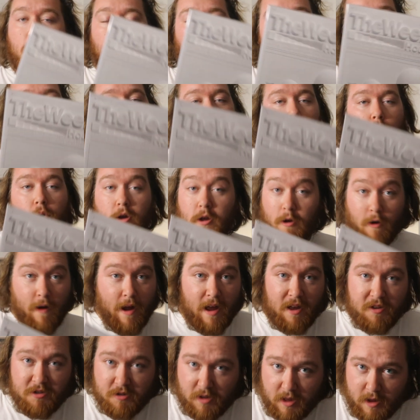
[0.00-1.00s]
And I know what you're
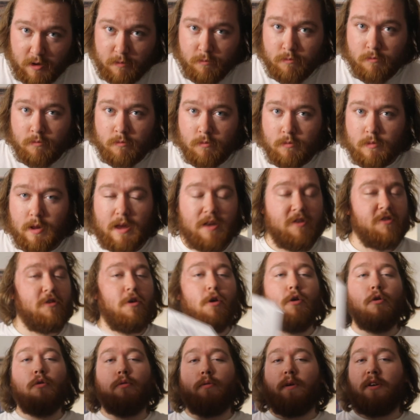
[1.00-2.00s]
asking. It's the
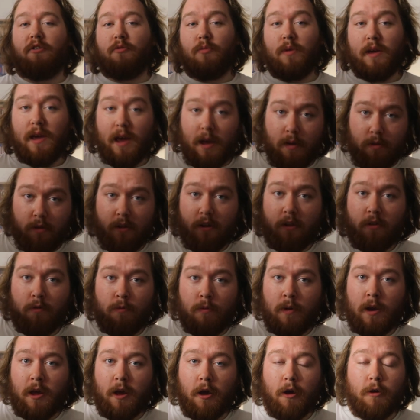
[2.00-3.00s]
whole reason we came to this
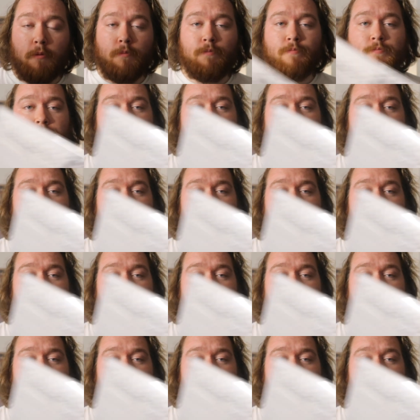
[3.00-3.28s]
video.